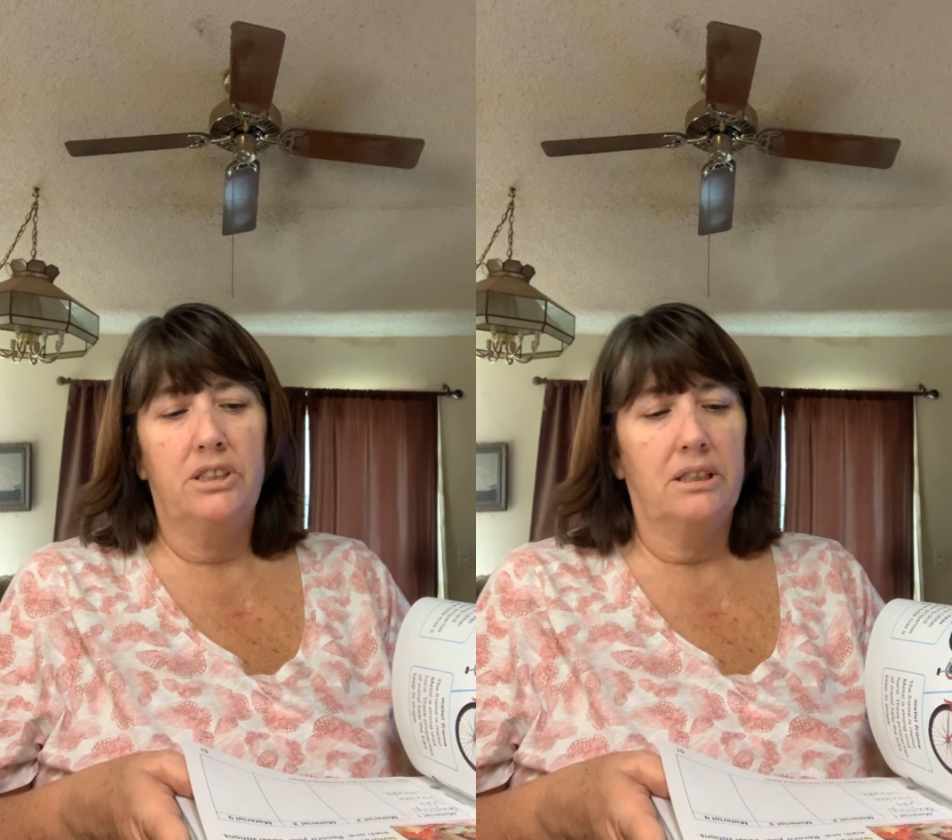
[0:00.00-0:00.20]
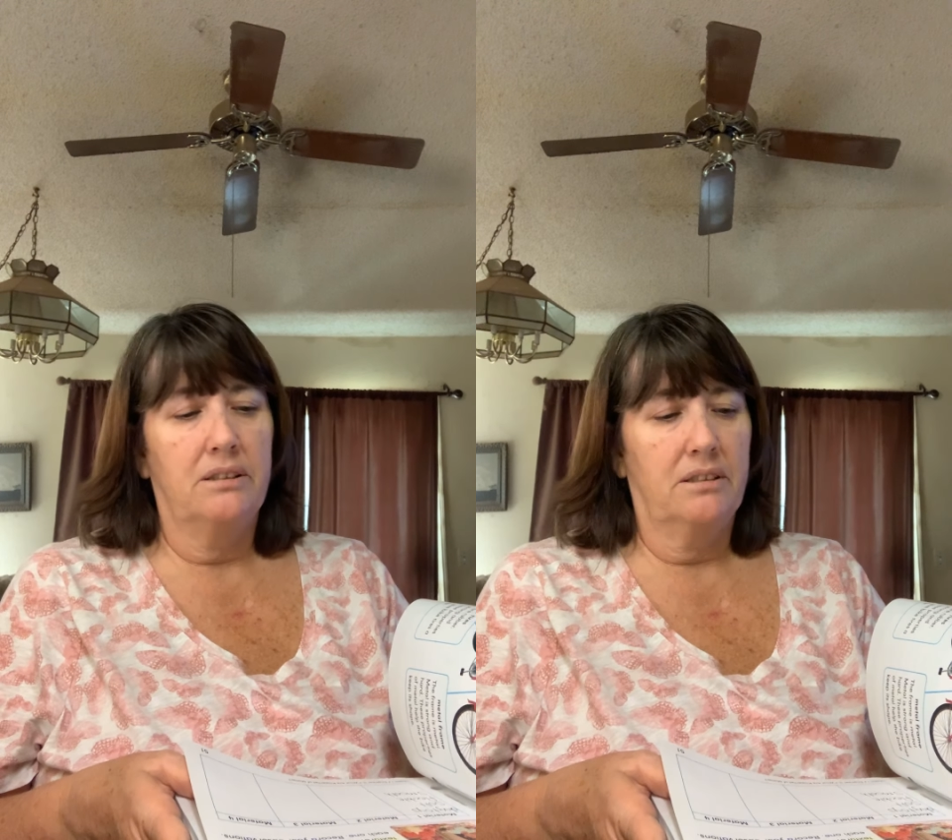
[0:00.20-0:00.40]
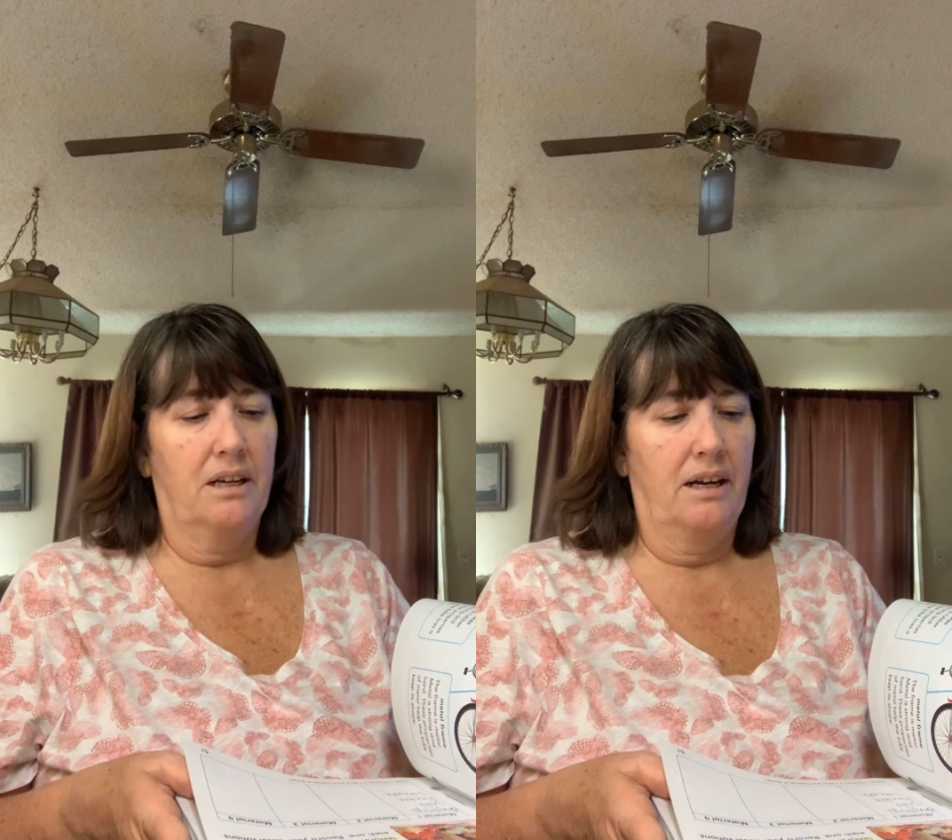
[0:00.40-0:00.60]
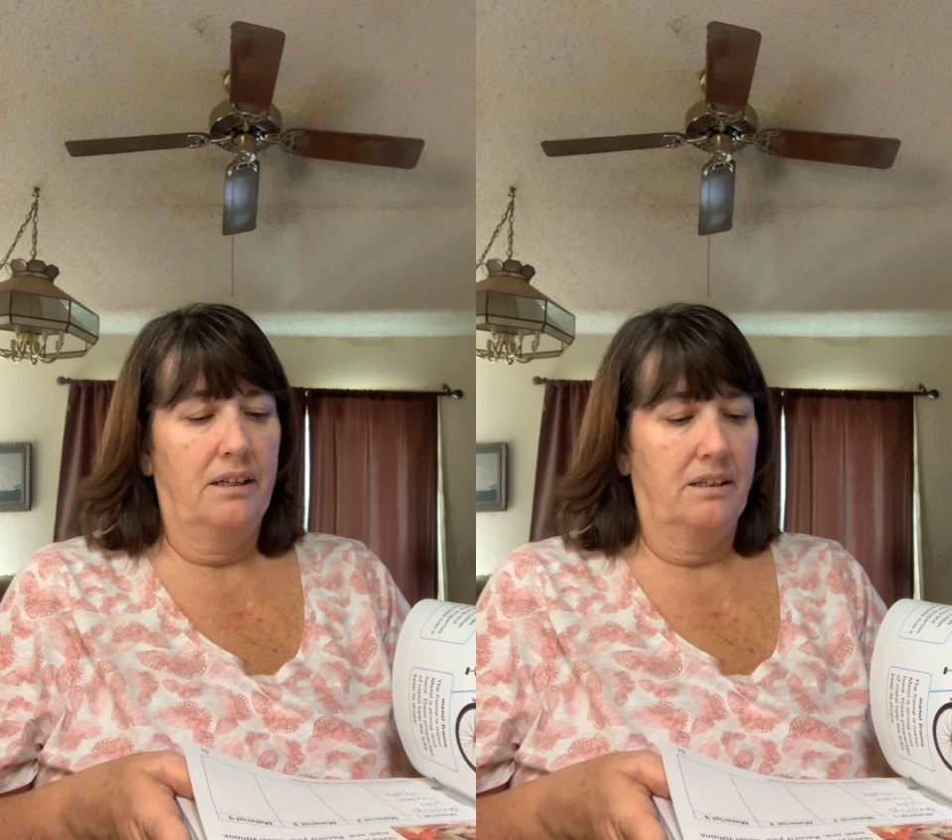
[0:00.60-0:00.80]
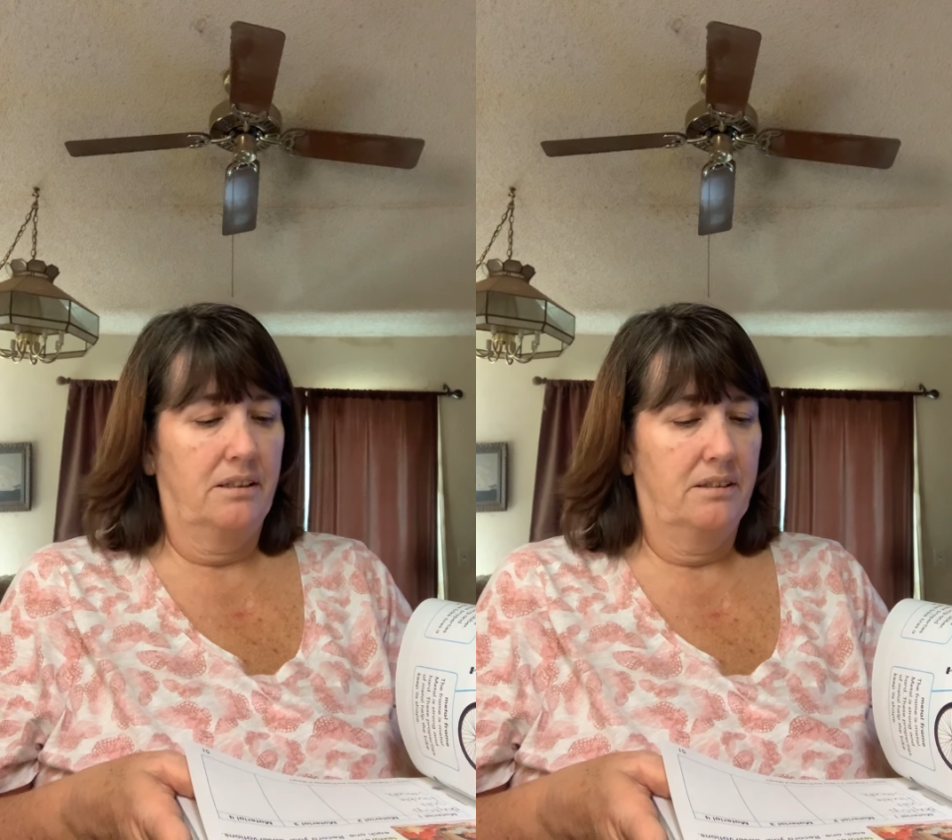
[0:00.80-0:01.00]
just kind
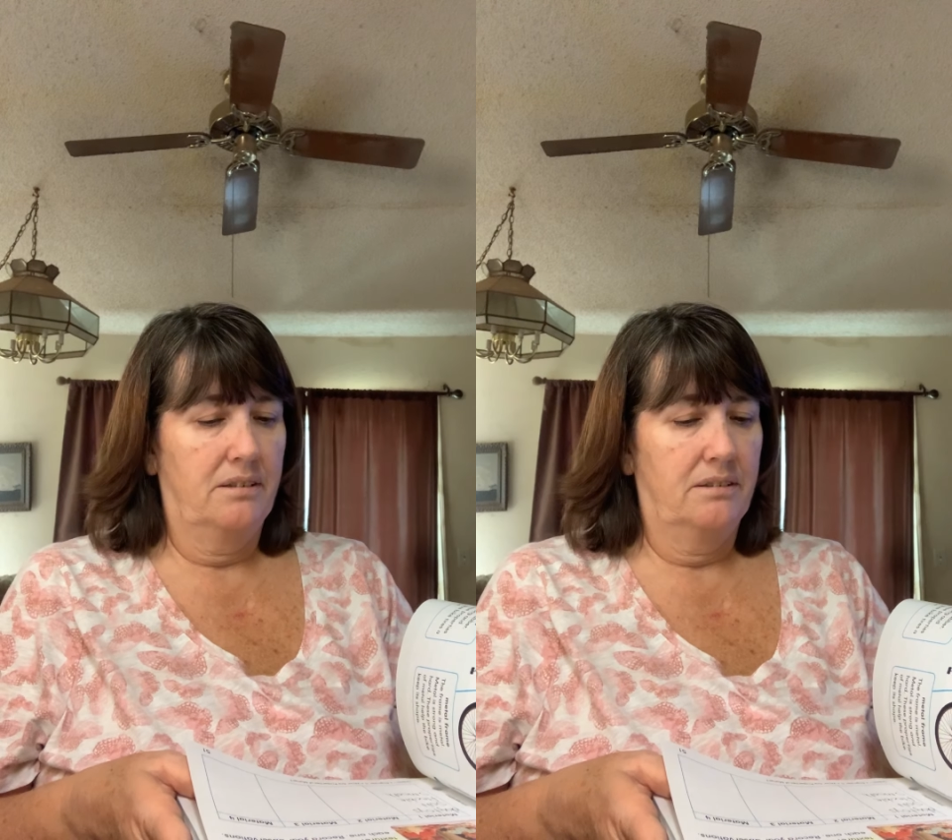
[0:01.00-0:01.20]
of